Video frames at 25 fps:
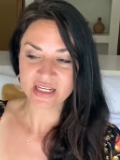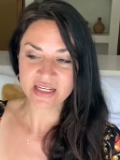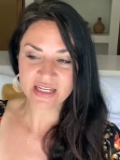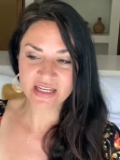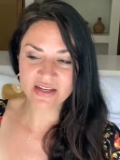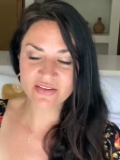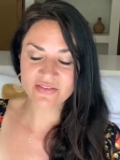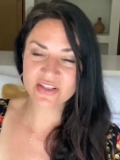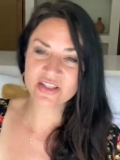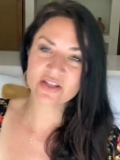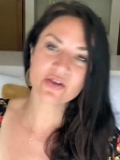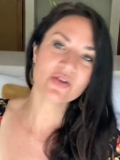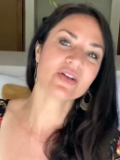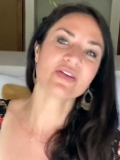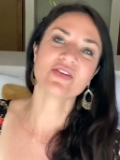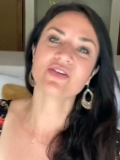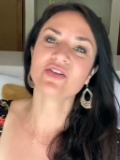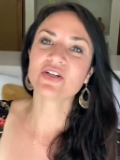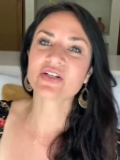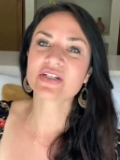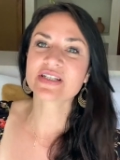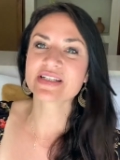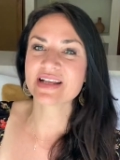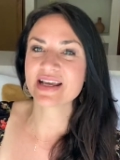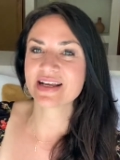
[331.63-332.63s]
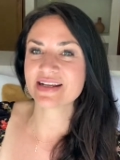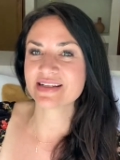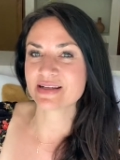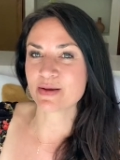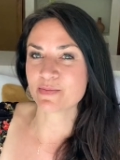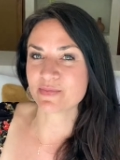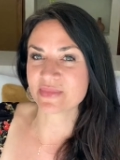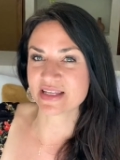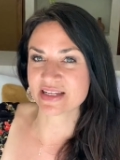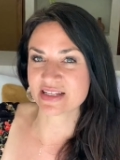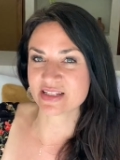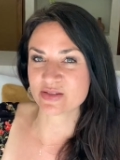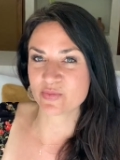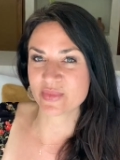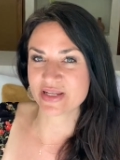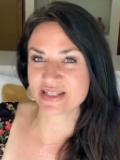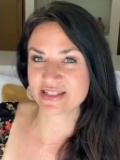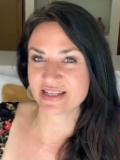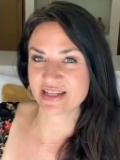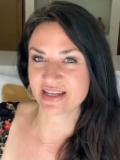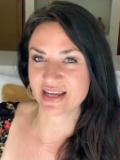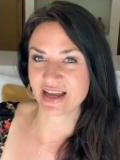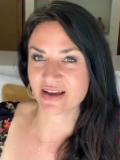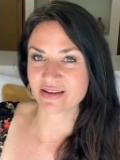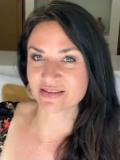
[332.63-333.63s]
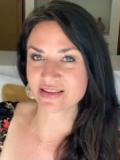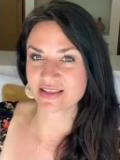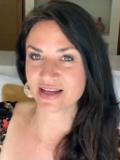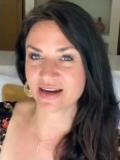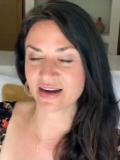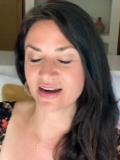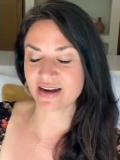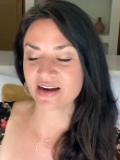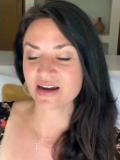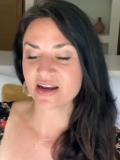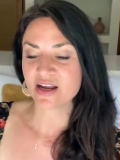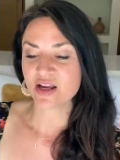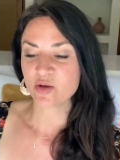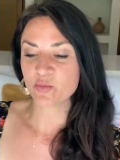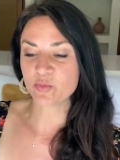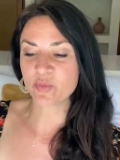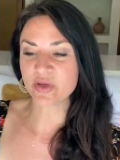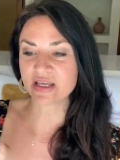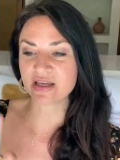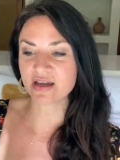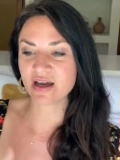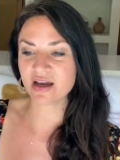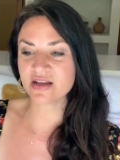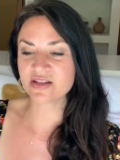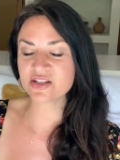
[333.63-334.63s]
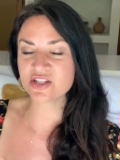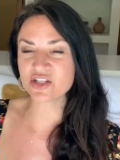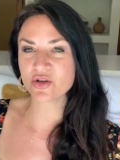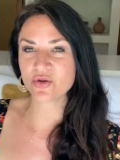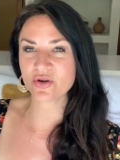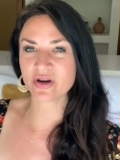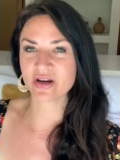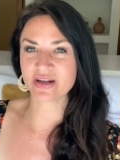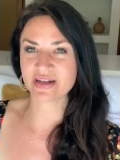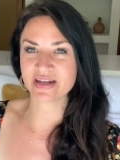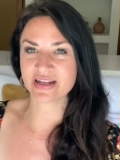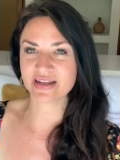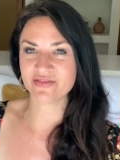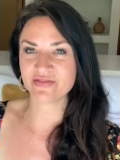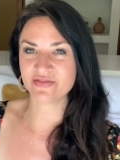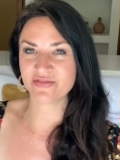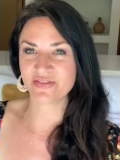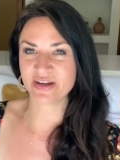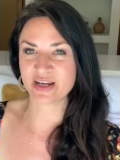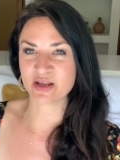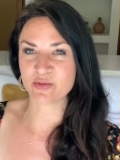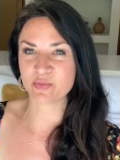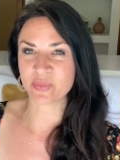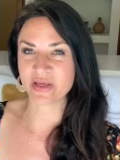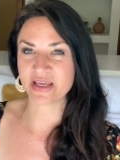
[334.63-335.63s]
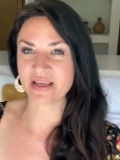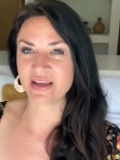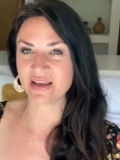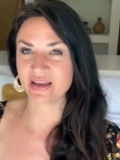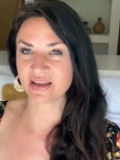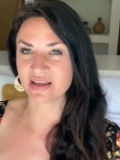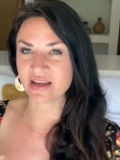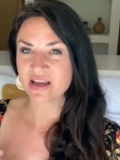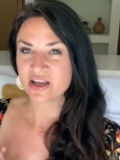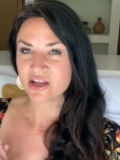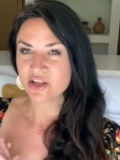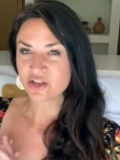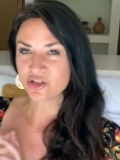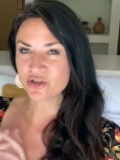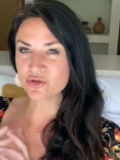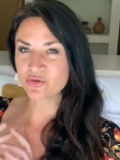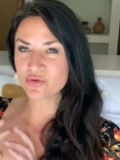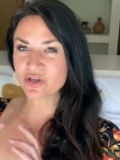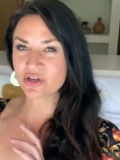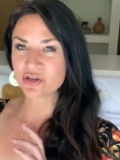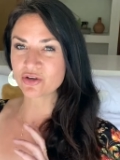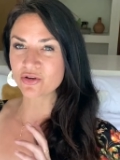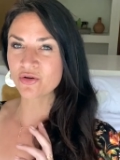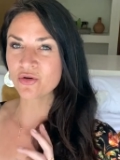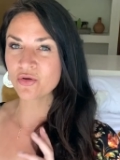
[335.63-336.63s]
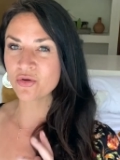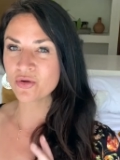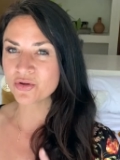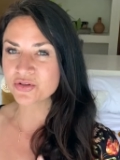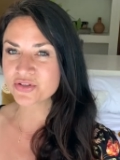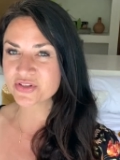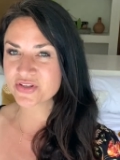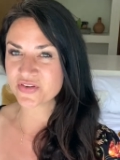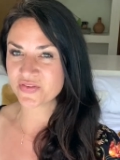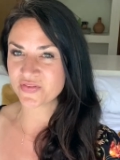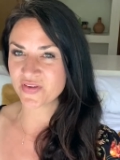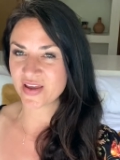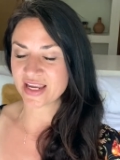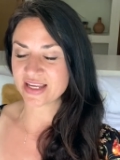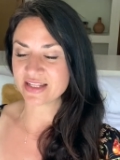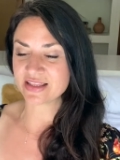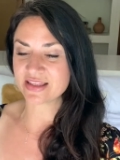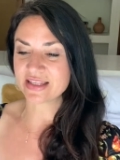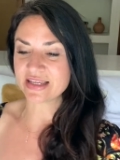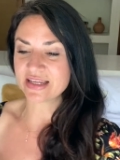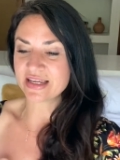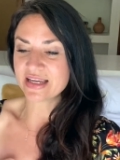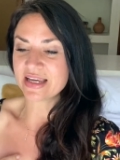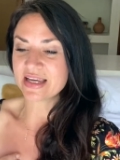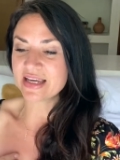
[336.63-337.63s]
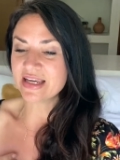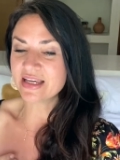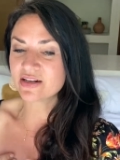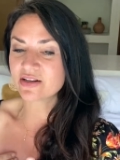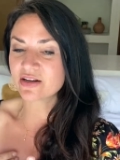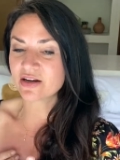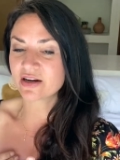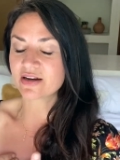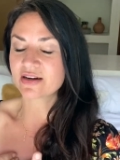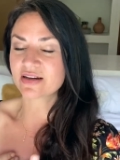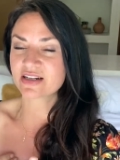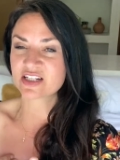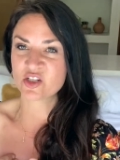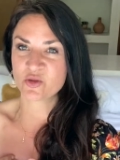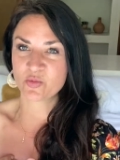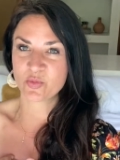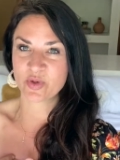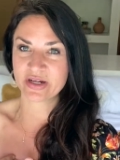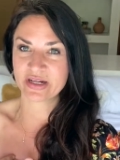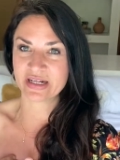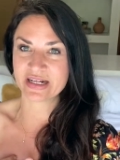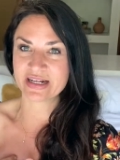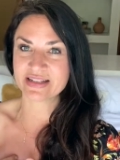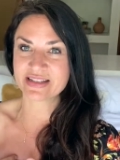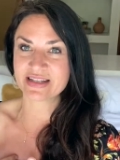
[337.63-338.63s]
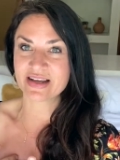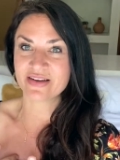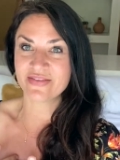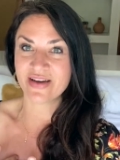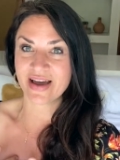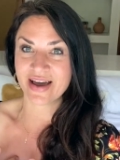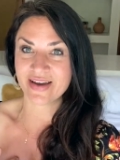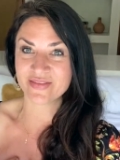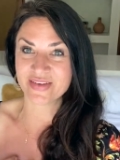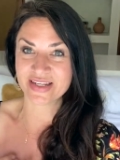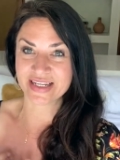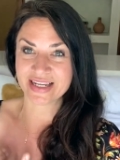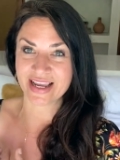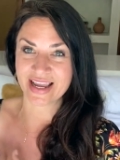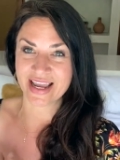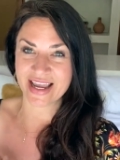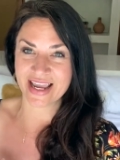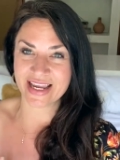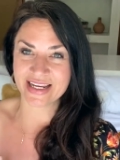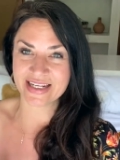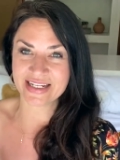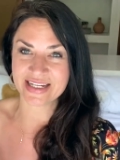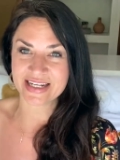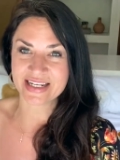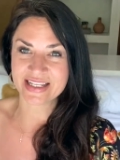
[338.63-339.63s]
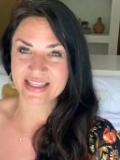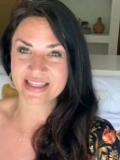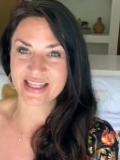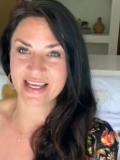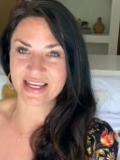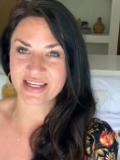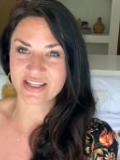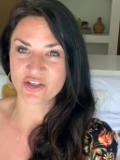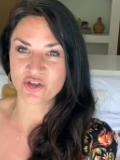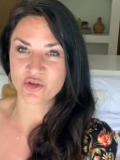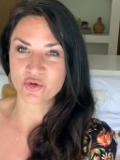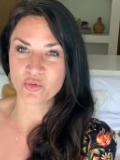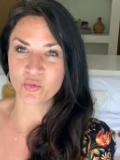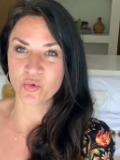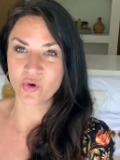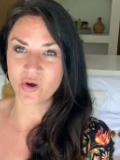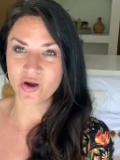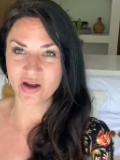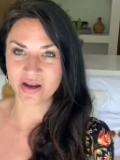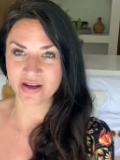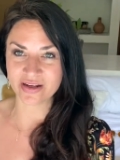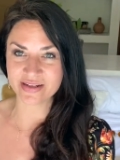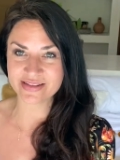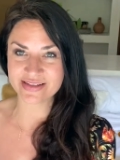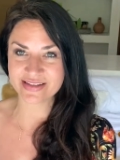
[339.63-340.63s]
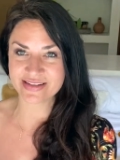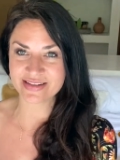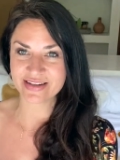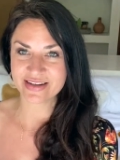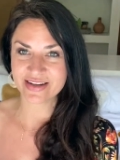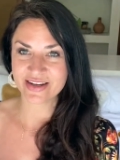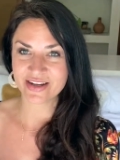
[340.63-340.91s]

Even though it looks like something's missing out there, because you are an infinite being, you can cultivate the inner experience of having anything you want